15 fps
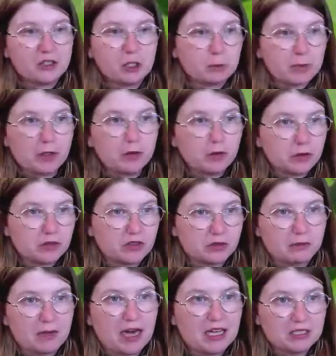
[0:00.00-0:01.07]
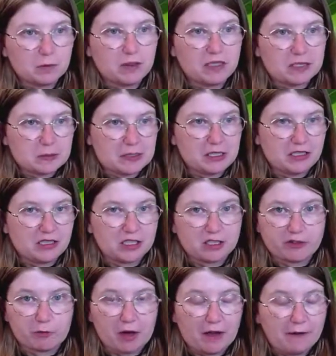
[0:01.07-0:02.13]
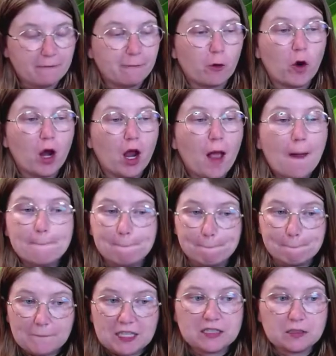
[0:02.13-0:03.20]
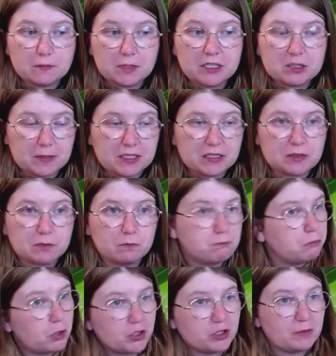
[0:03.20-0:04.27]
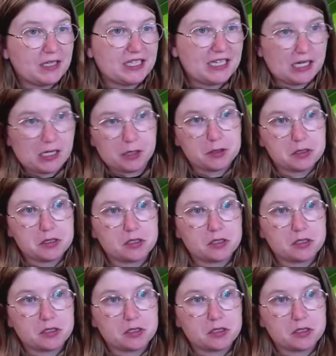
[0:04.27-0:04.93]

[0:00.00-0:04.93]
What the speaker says: my own autism has been a special interest of mine for months and months, possibly years,